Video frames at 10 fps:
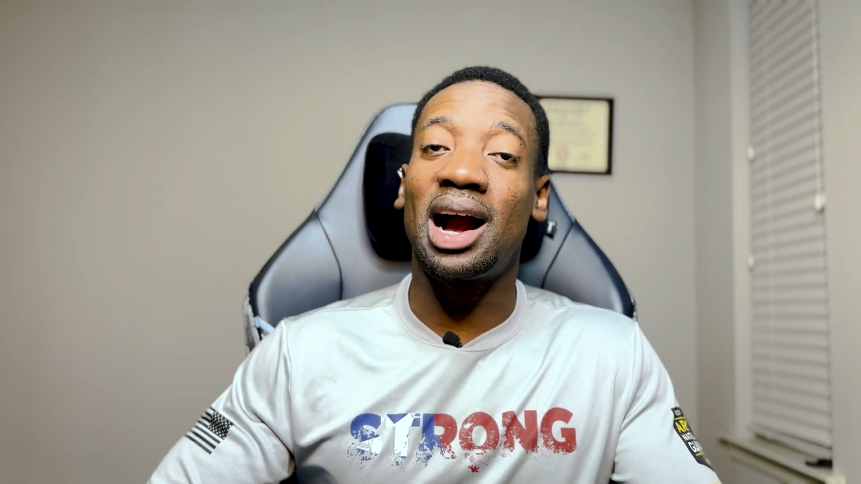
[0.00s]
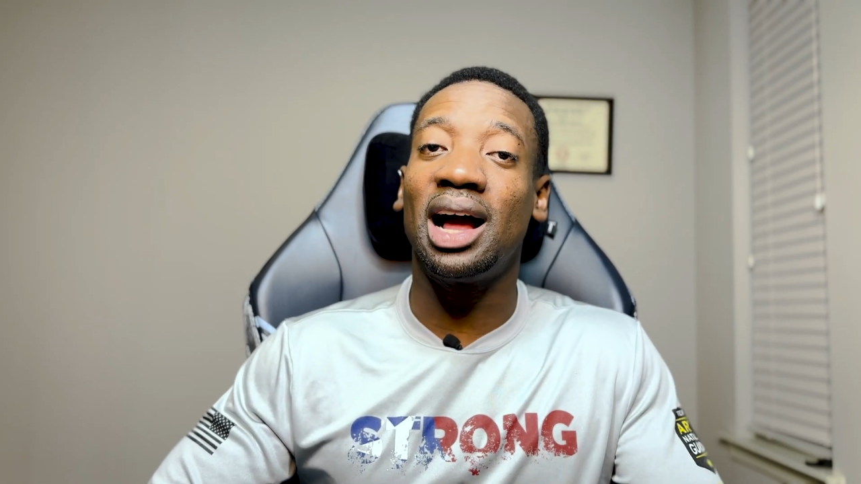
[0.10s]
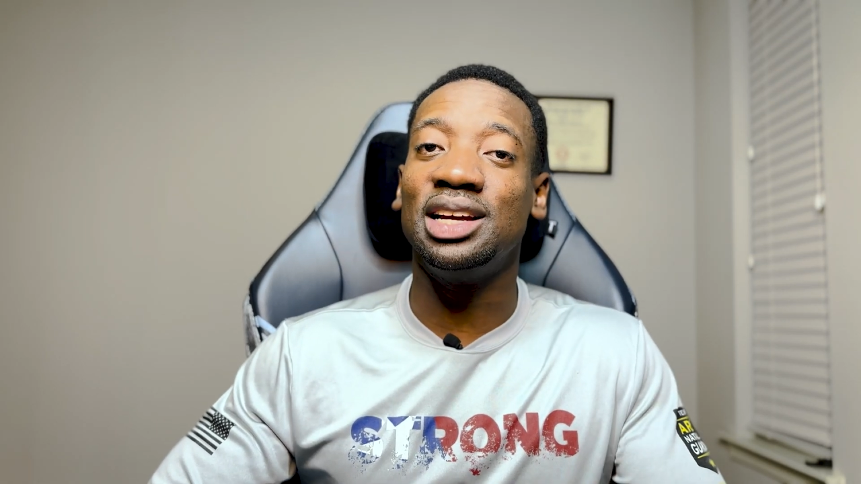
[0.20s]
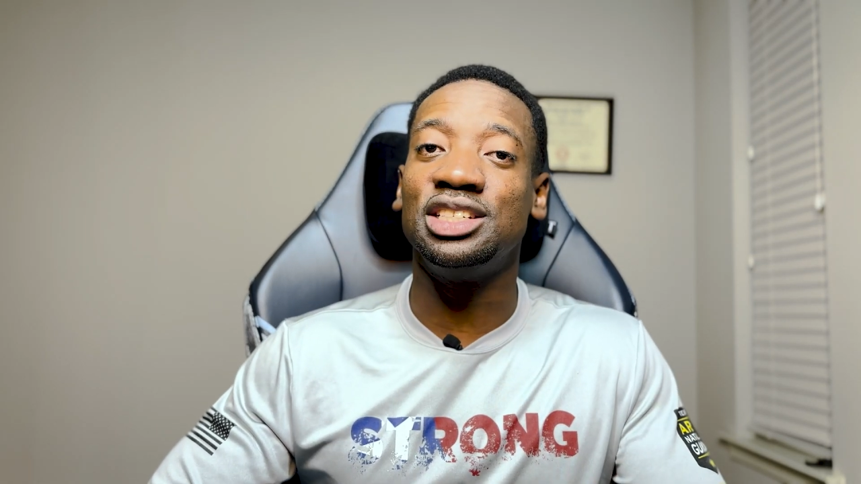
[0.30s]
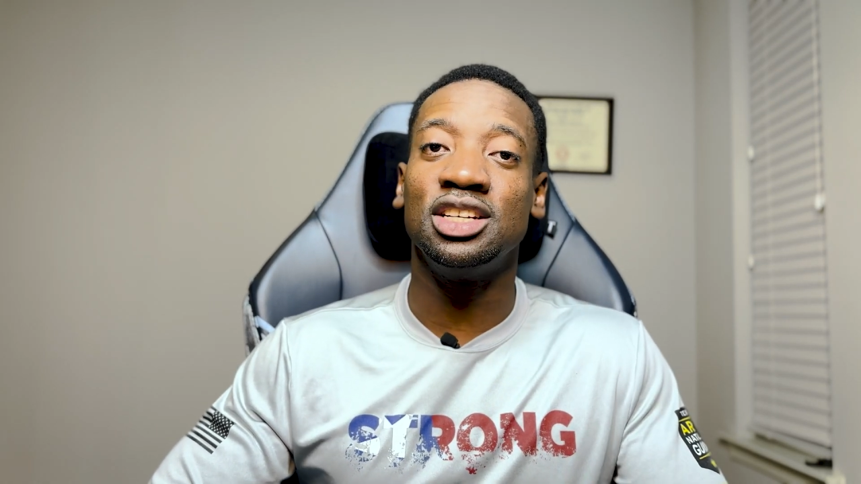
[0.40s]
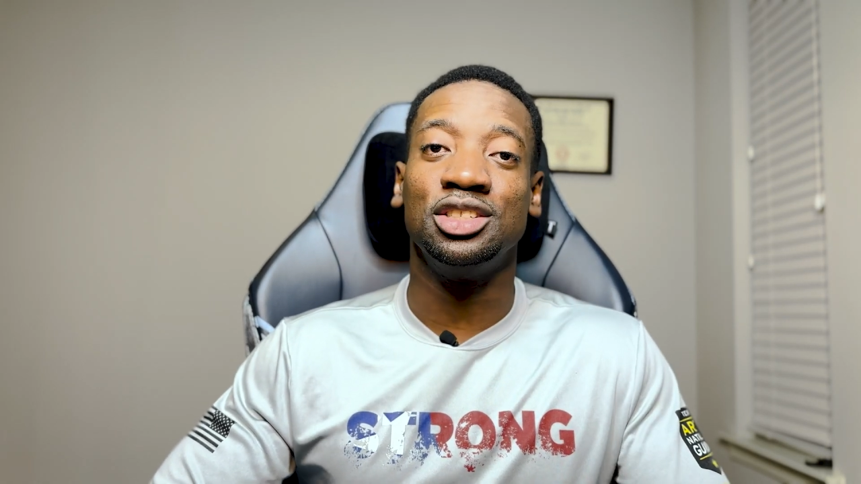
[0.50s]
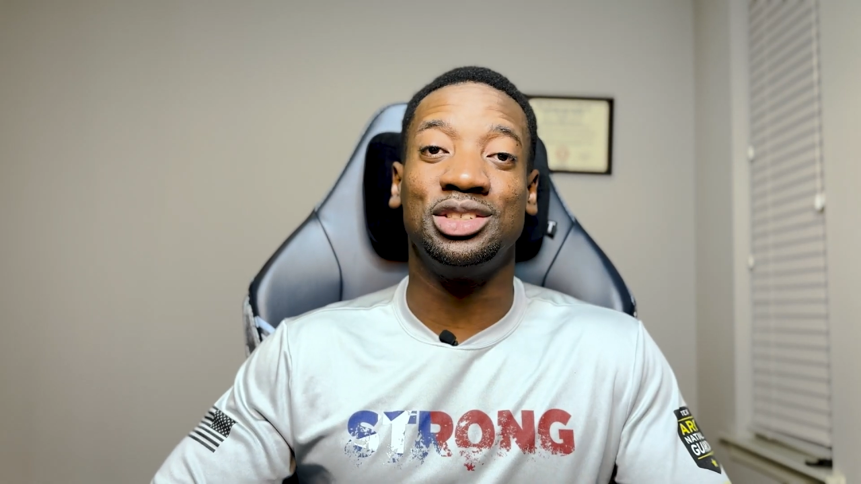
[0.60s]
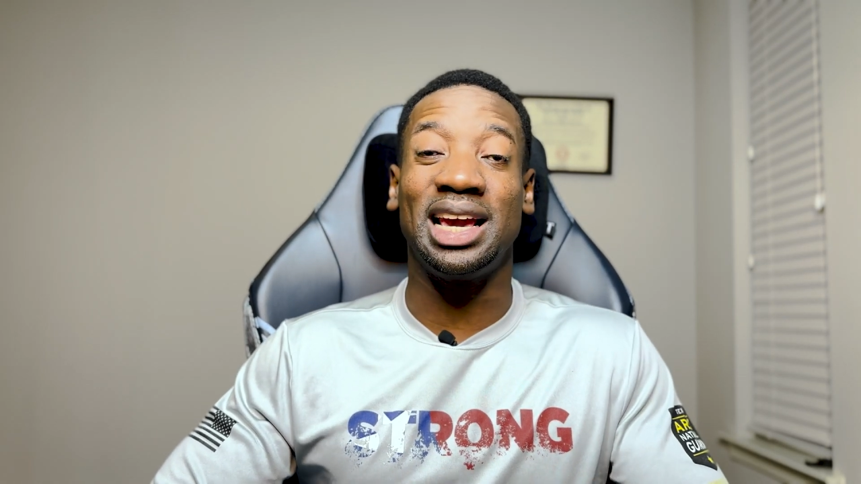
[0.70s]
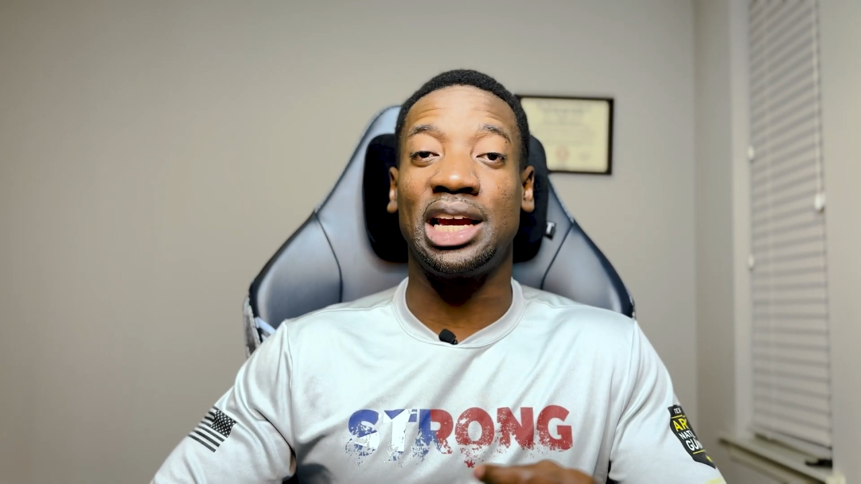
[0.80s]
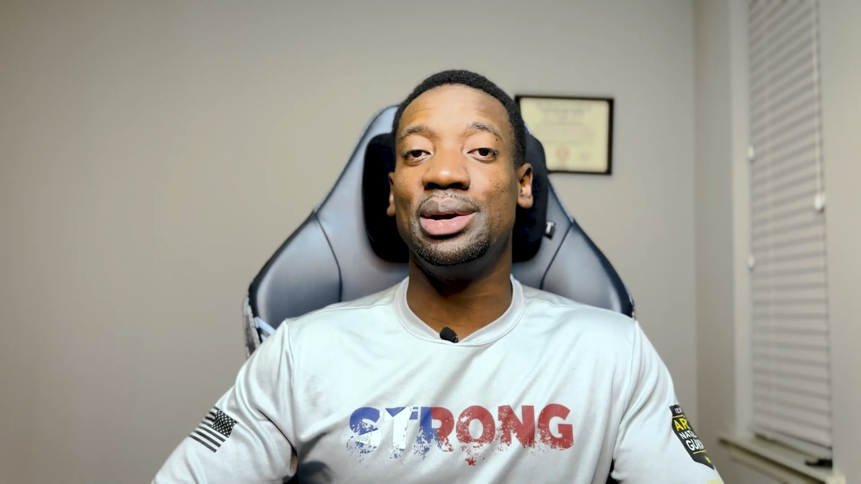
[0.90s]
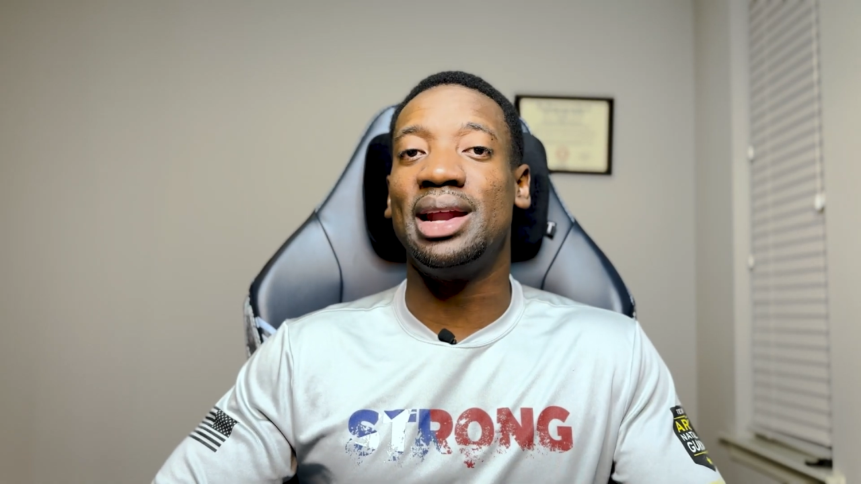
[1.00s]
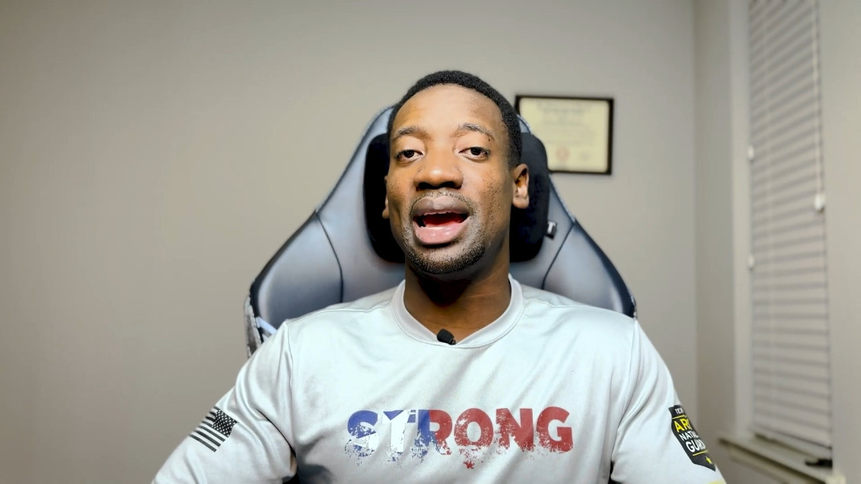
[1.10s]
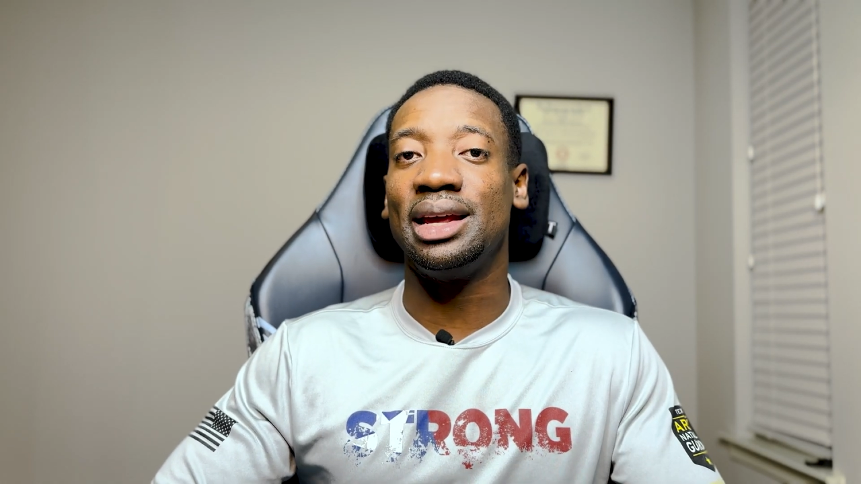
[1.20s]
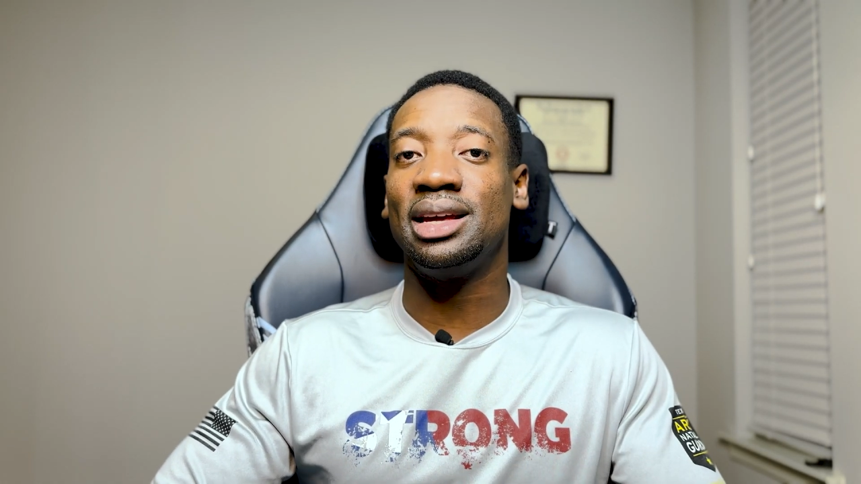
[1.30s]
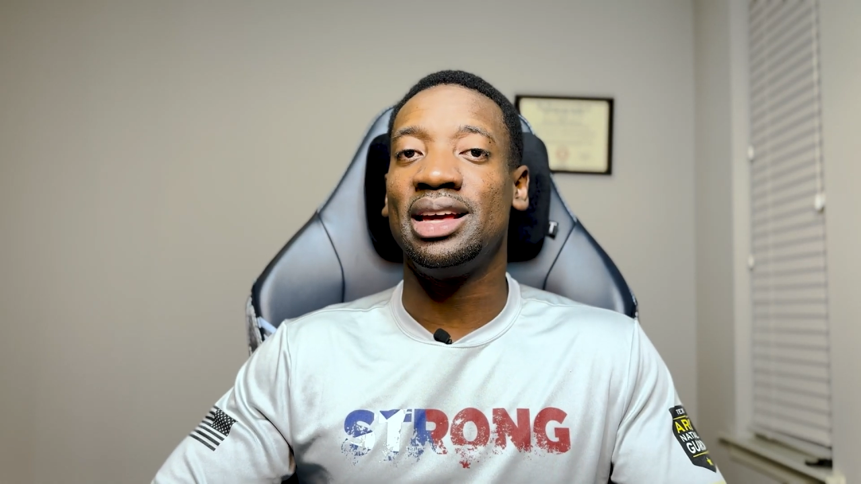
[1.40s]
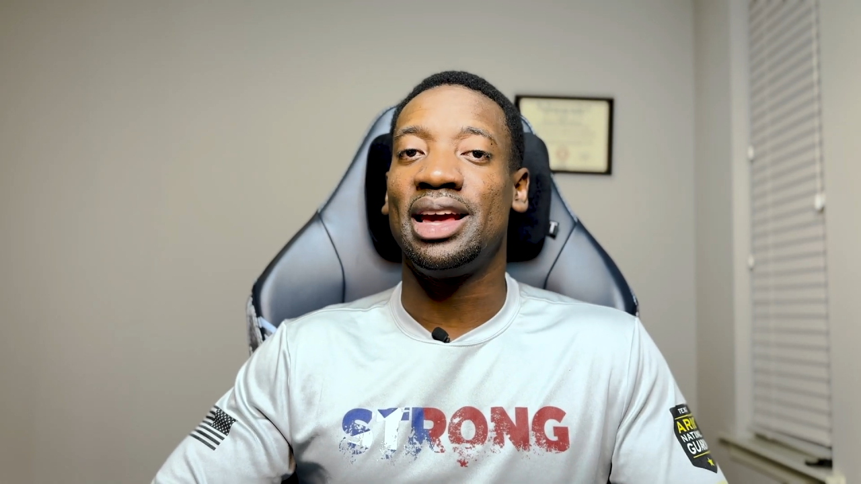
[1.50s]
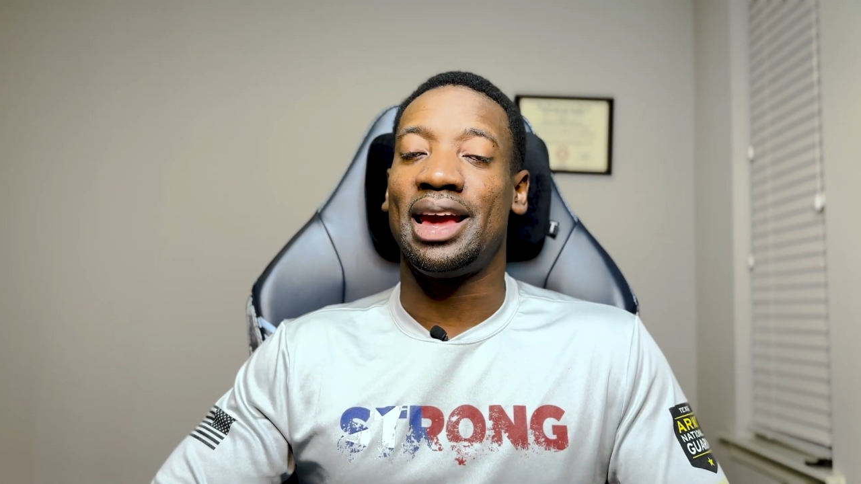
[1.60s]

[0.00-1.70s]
college to get good at it.